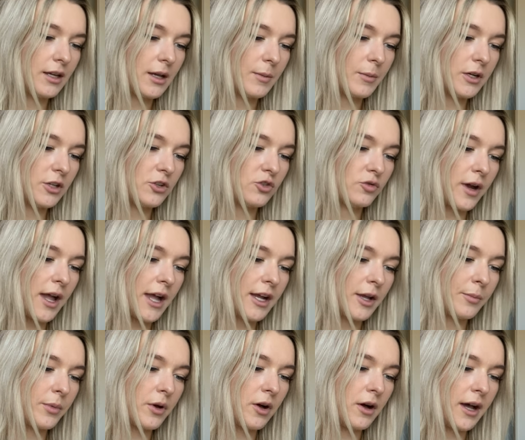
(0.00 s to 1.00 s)
I'm gonna drag
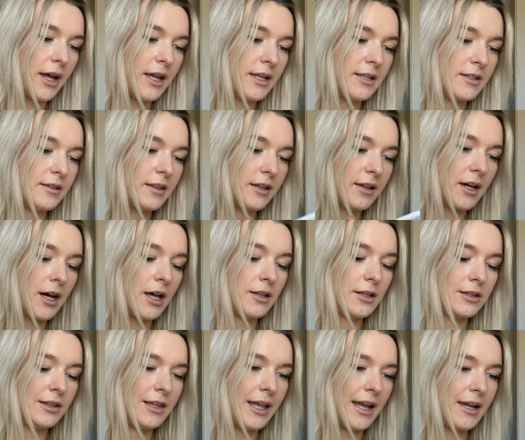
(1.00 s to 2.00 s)
it behind the
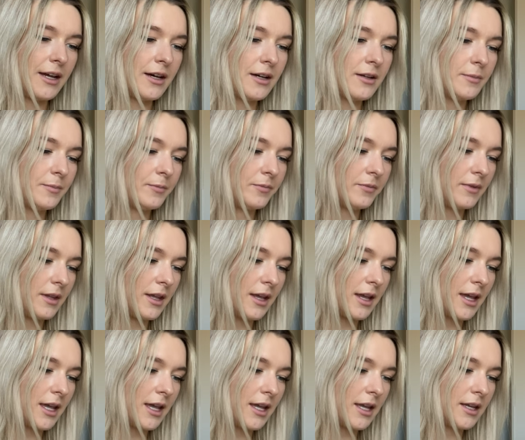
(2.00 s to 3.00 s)
colored layer
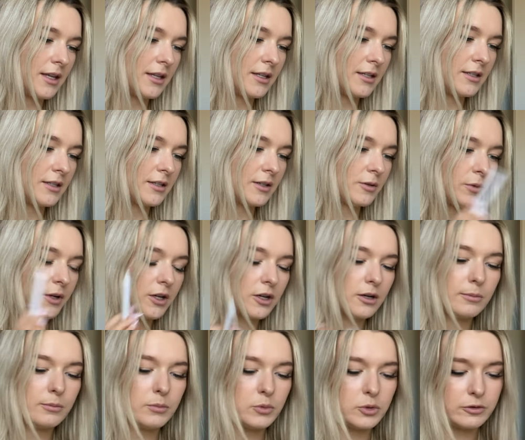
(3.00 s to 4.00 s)
and we're
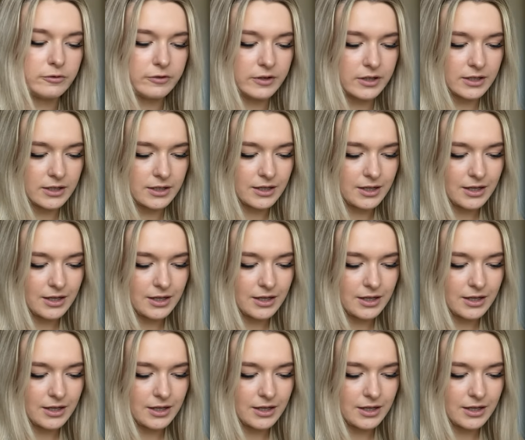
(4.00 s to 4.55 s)
gonna move it